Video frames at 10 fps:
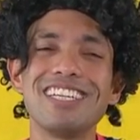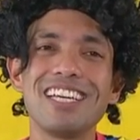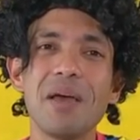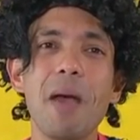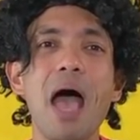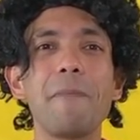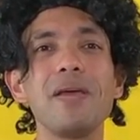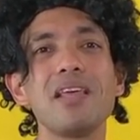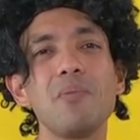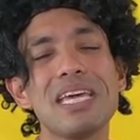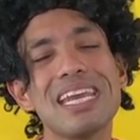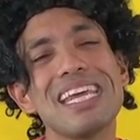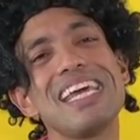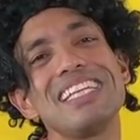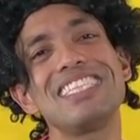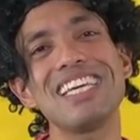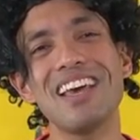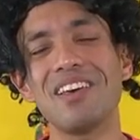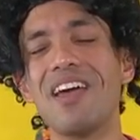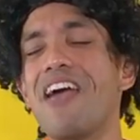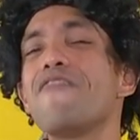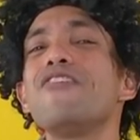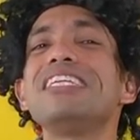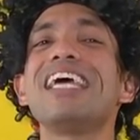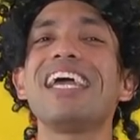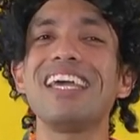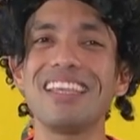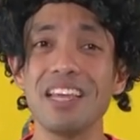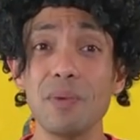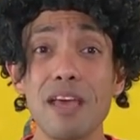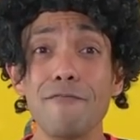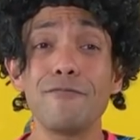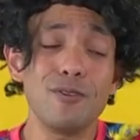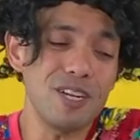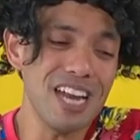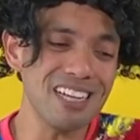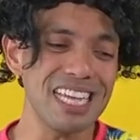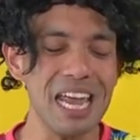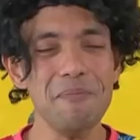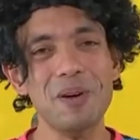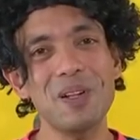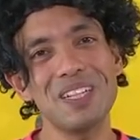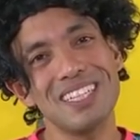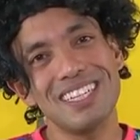And I'm happy that we can eat together every day, that we have food on our table.